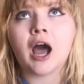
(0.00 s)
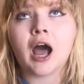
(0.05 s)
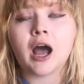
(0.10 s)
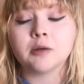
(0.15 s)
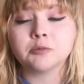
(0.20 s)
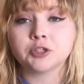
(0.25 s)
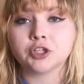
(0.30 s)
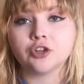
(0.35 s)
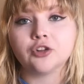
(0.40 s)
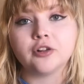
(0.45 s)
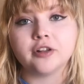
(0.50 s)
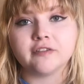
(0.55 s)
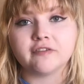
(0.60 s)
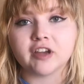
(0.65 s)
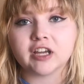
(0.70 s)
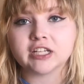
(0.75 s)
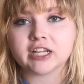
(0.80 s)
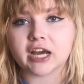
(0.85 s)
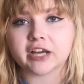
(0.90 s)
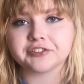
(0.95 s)
absolutely
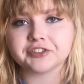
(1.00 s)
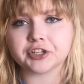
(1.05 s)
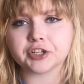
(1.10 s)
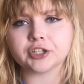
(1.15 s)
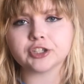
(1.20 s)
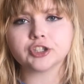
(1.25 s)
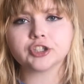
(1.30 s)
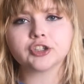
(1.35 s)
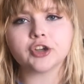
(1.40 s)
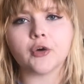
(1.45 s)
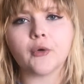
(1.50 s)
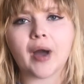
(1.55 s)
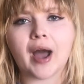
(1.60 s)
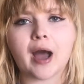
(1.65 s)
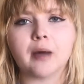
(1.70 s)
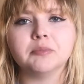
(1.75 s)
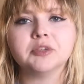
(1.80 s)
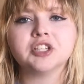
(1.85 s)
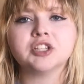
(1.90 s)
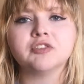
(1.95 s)
fantastic. It's so
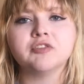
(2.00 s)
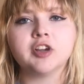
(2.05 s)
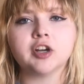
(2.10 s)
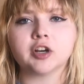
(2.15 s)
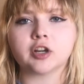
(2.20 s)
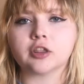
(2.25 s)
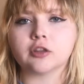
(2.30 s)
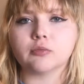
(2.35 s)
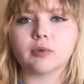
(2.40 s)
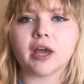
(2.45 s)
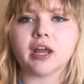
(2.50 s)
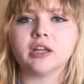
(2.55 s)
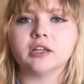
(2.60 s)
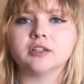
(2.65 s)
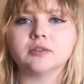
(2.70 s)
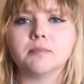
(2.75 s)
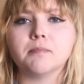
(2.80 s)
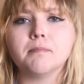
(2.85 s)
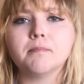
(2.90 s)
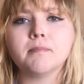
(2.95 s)
atmospheric. The writing
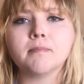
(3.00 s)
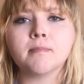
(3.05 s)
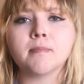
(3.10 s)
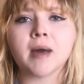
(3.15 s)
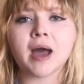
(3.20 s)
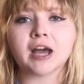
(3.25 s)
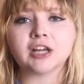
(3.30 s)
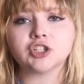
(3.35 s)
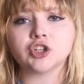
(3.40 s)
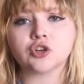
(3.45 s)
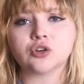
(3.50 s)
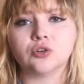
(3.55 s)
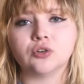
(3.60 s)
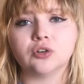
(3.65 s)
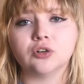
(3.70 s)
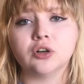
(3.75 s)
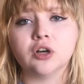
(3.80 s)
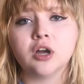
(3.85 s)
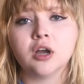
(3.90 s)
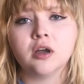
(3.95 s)
is
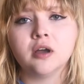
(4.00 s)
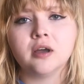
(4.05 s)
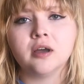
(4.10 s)
magical.